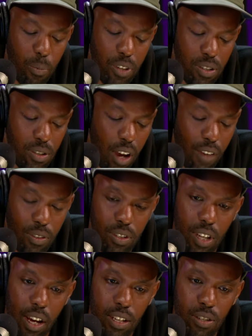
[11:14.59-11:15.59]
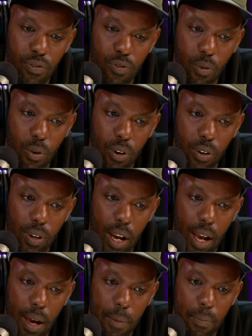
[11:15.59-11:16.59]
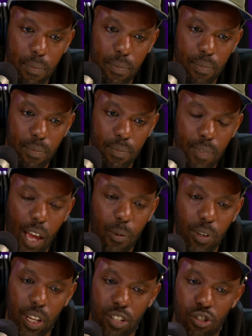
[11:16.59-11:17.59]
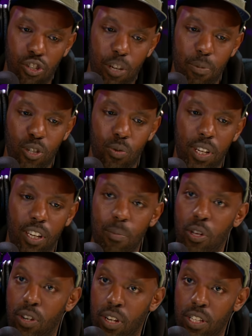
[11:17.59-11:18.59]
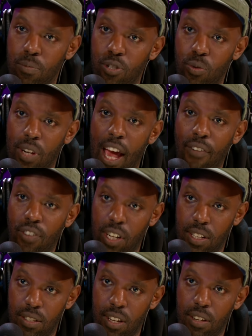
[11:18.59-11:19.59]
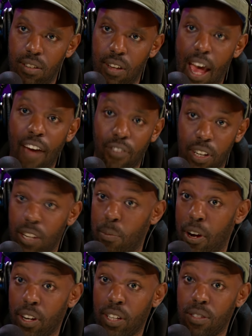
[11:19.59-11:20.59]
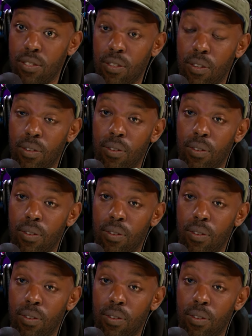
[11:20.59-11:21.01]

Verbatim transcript: hope this novel does for um, that relationship between communities, between Africans and African Americans?